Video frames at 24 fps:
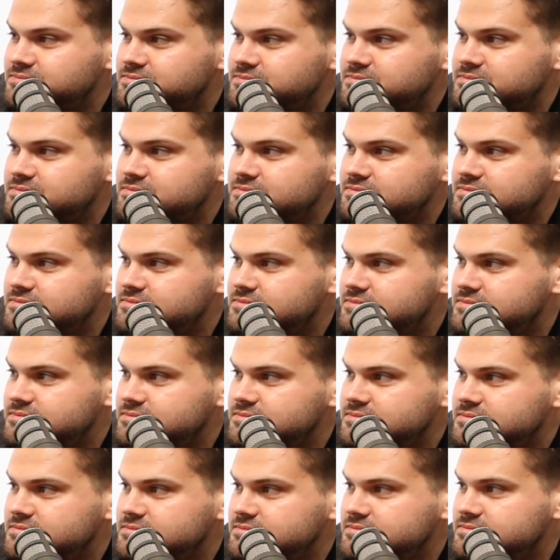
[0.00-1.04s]

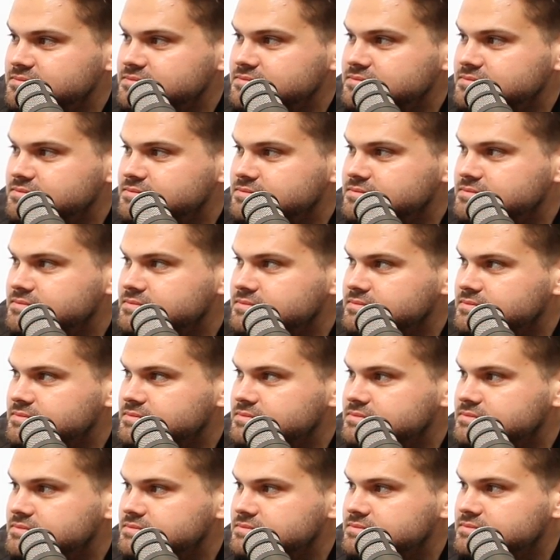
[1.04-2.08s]

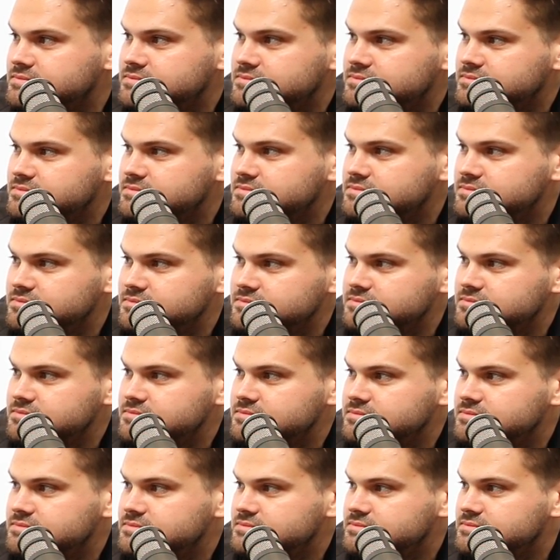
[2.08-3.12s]

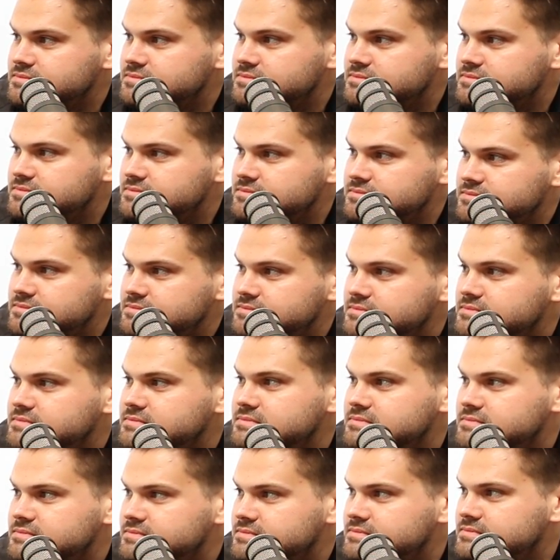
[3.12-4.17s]

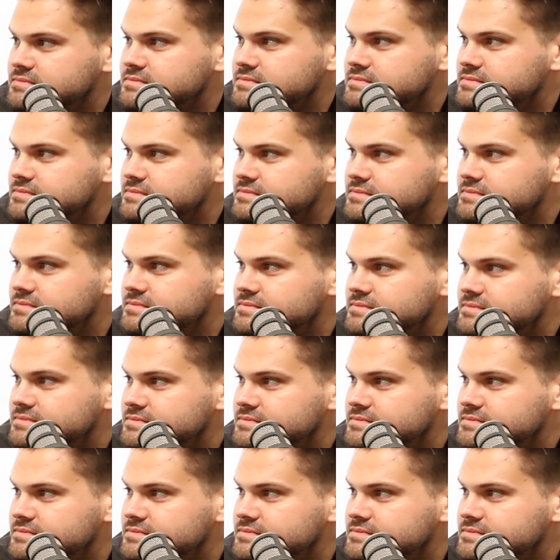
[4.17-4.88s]
This person isn't speaking.